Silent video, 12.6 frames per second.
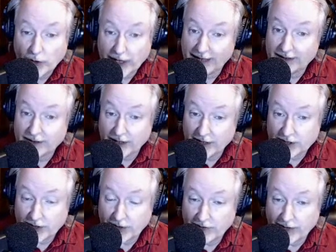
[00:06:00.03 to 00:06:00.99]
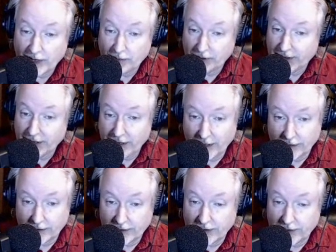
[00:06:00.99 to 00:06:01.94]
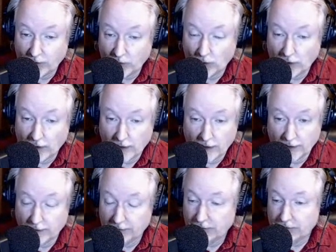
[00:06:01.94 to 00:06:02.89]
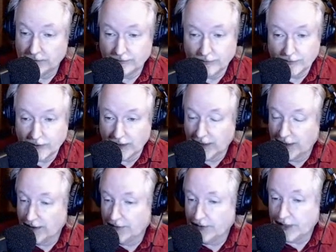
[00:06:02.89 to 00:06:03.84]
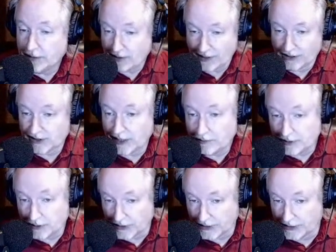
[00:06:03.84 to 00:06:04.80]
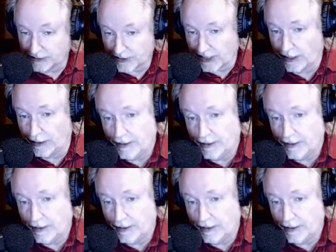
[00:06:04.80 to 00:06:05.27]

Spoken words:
has a history of that. A plane hit the Empire State Building years ago,